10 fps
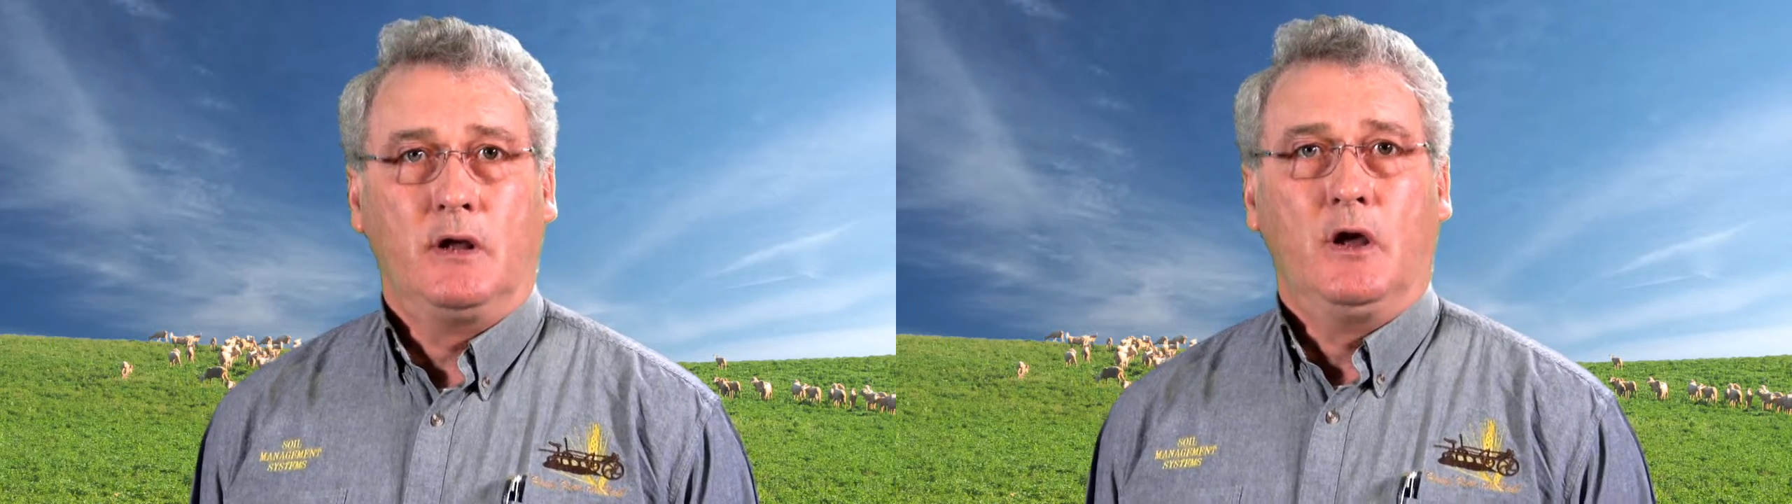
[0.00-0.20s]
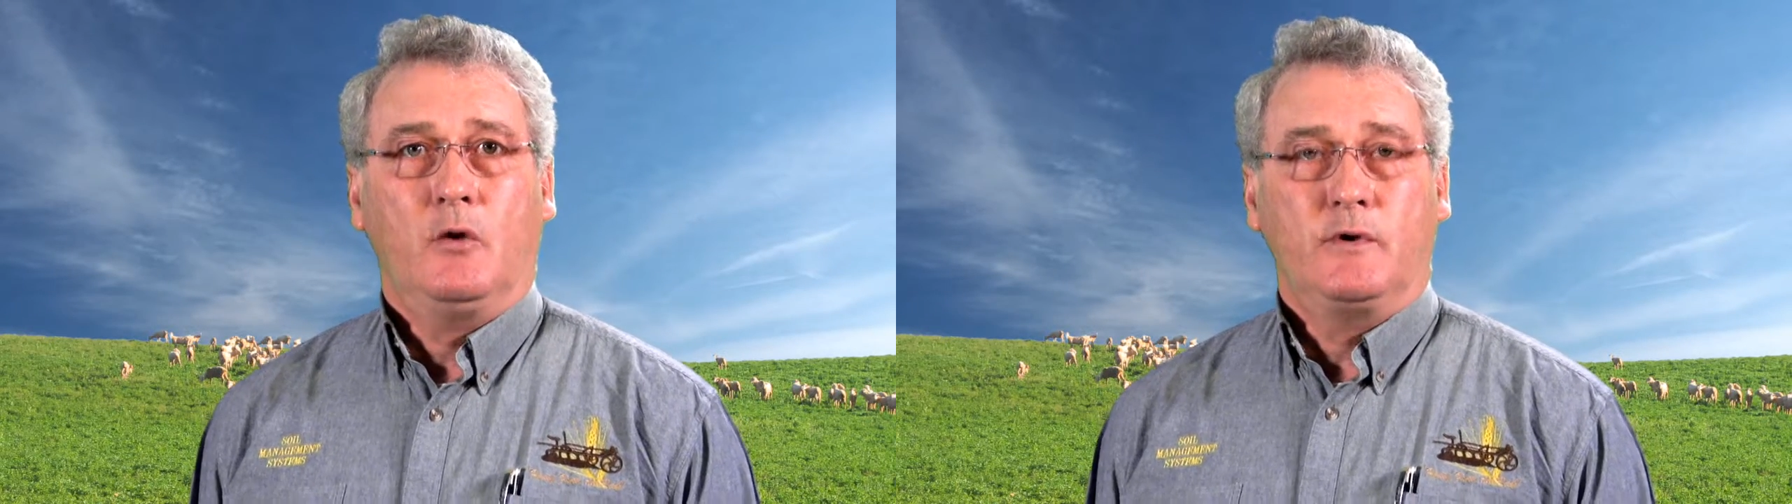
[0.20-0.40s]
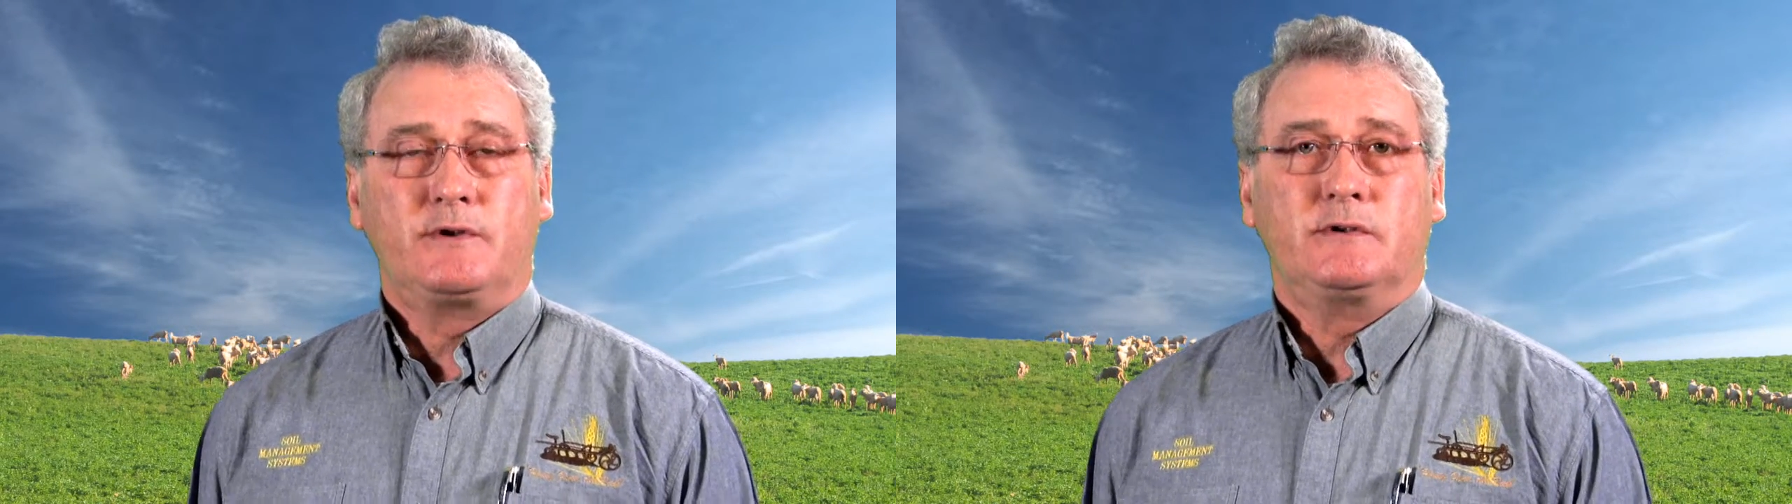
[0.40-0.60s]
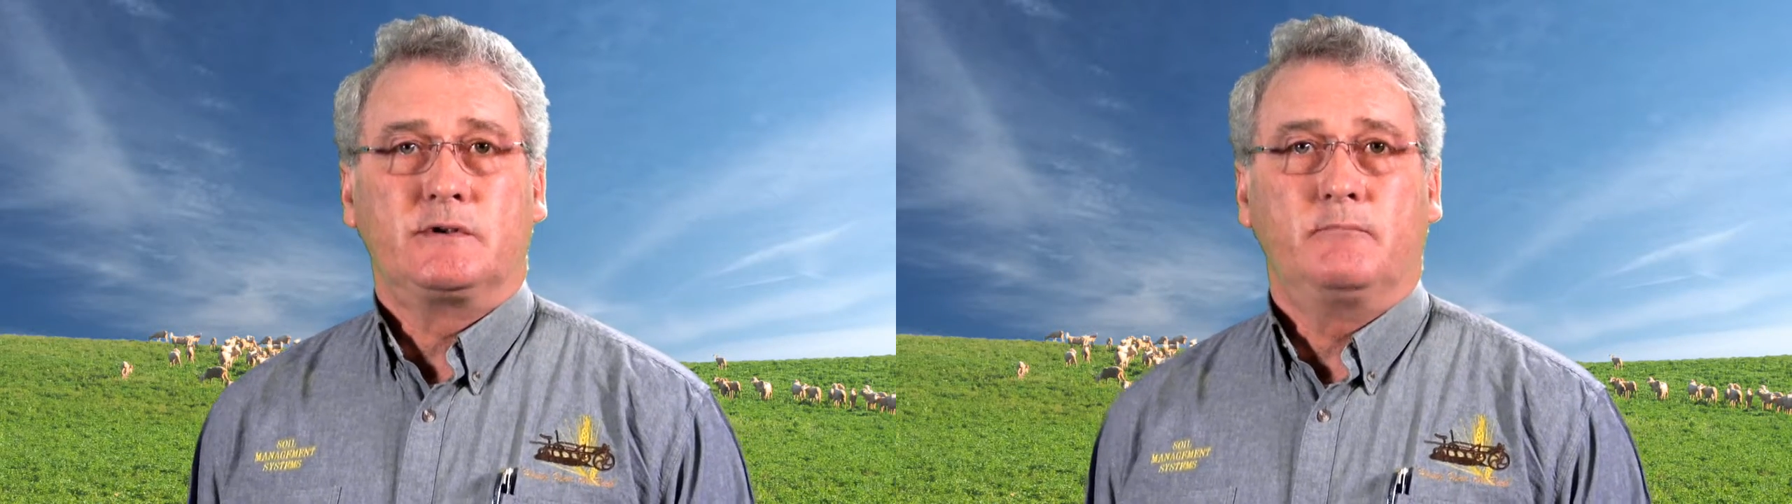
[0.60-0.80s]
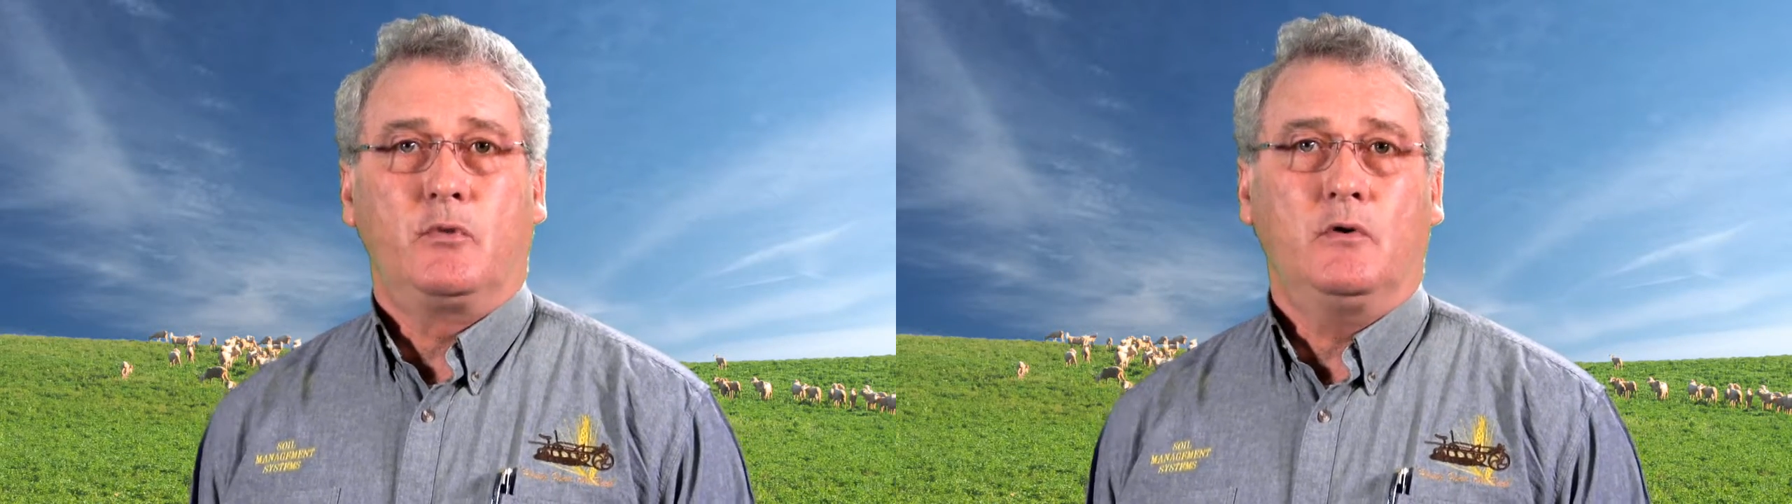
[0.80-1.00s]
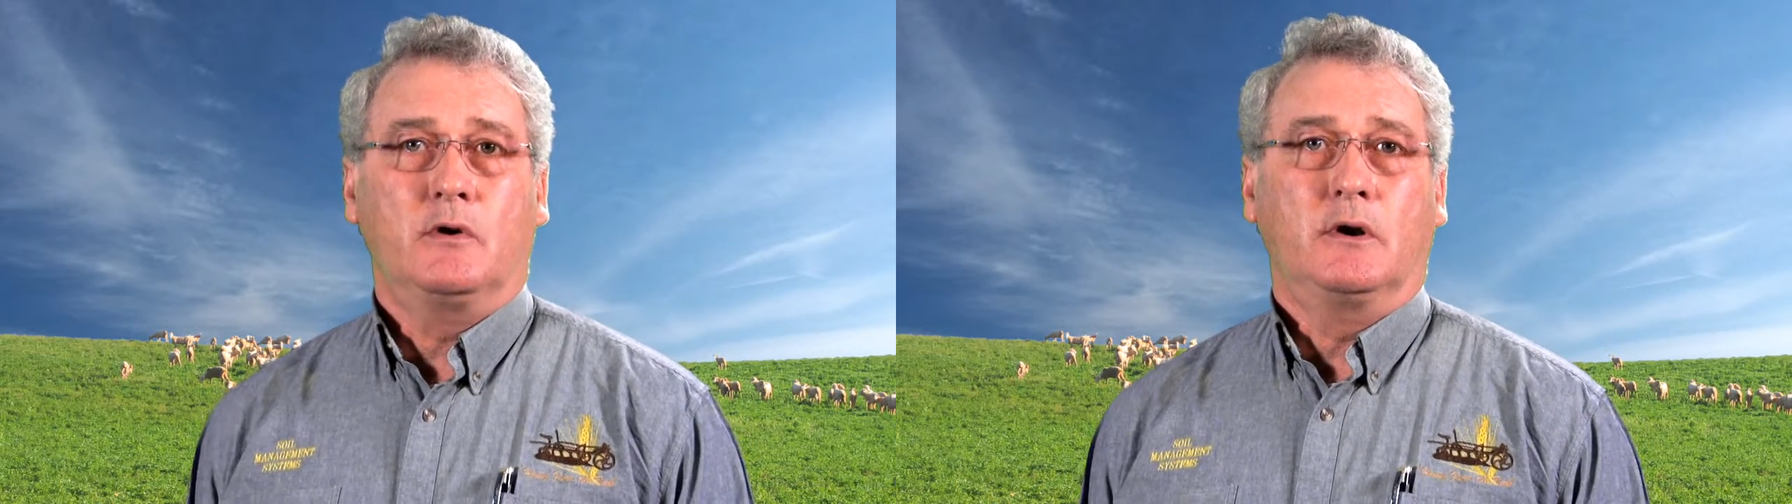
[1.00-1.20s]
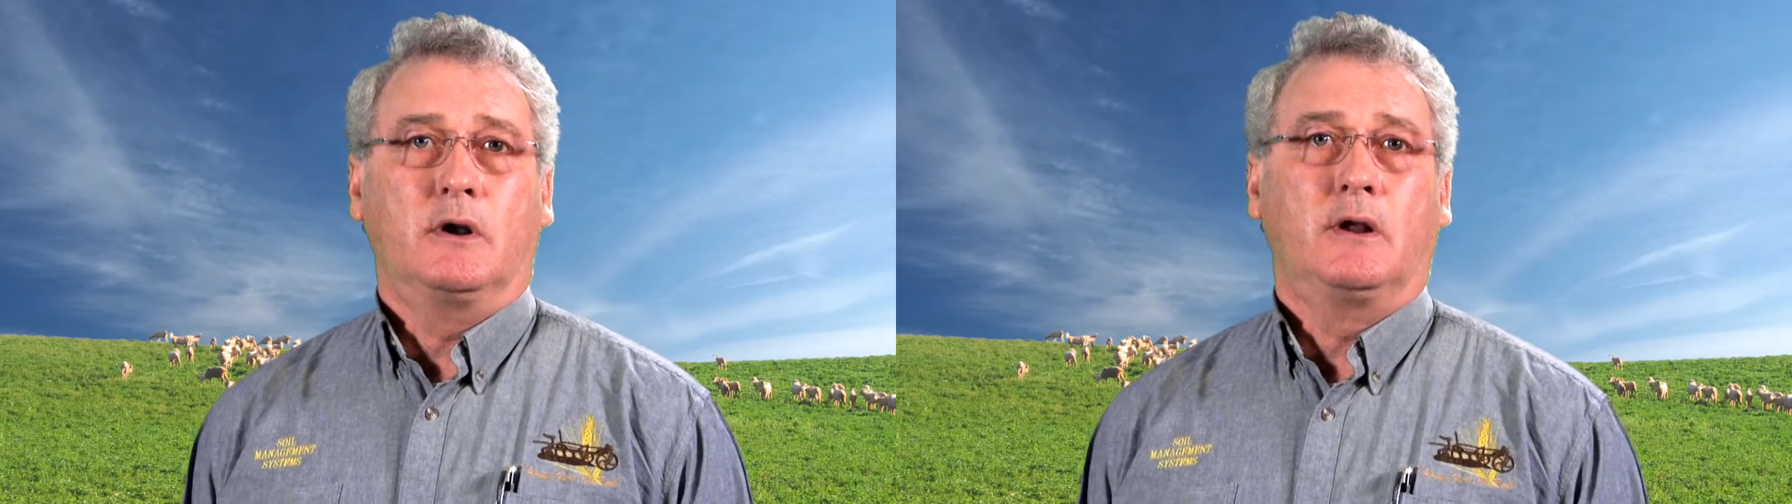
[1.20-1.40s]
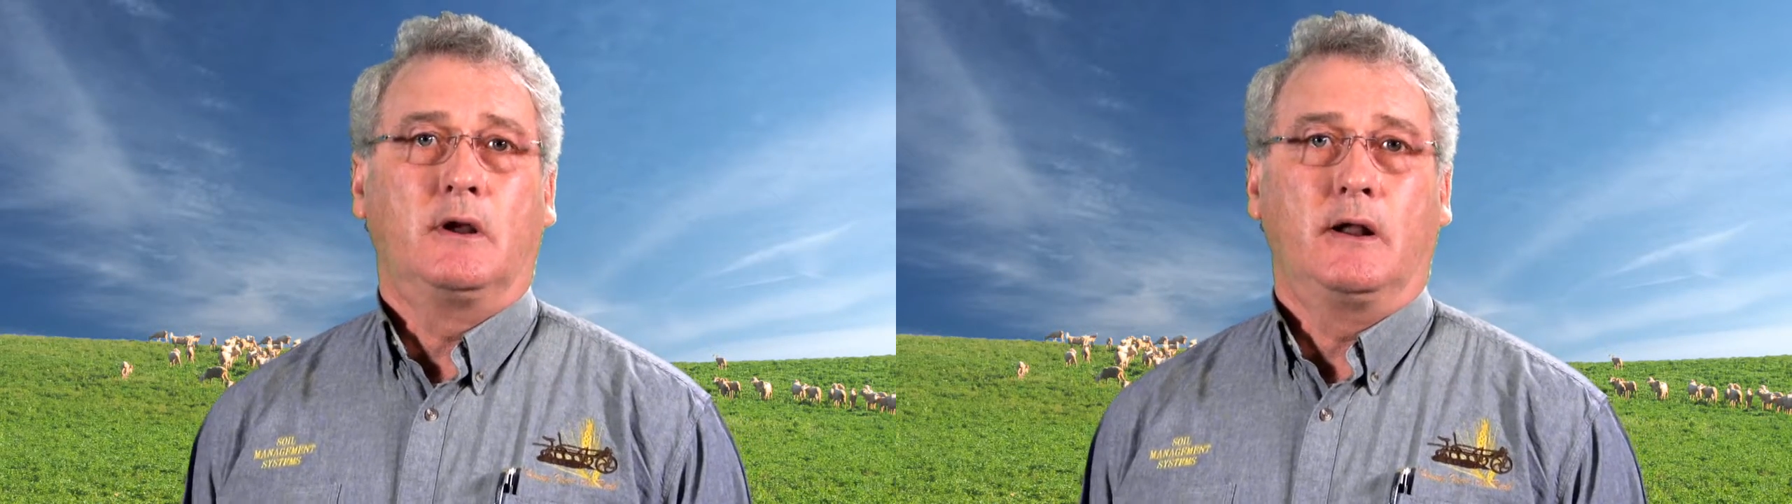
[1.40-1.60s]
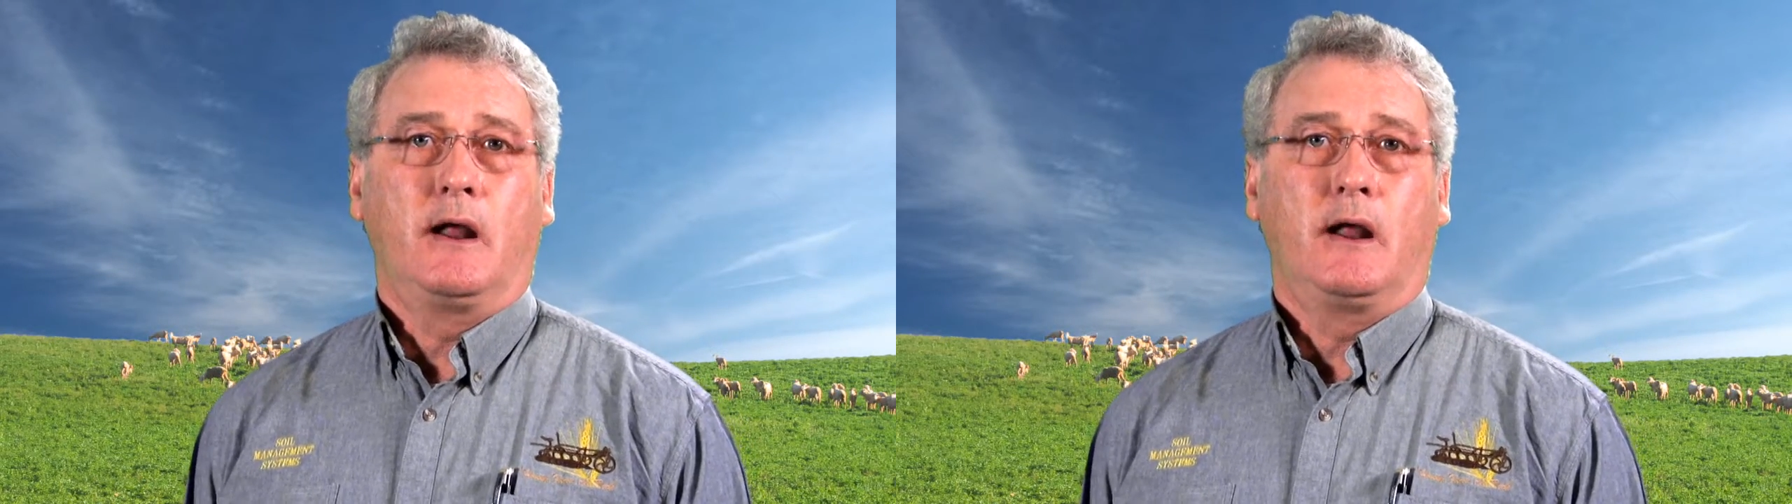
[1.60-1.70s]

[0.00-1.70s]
which is important in